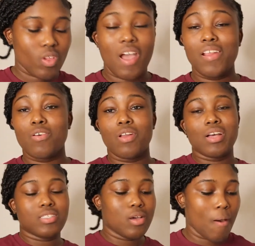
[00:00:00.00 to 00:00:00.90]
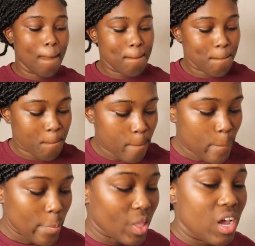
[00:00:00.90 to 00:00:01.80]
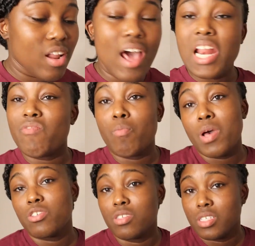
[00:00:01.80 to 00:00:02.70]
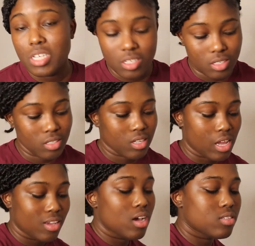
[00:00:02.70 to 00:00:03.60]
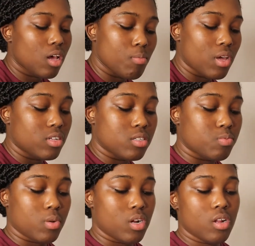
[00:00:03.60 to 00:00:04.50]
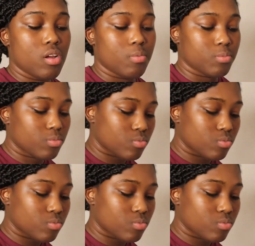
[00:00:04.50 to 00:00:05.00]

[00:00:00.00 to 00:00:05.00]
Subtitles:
I ain't gonna lie to y'all. And I didn't even measure the seasonings. Like, y'all saw me, I just put it in there.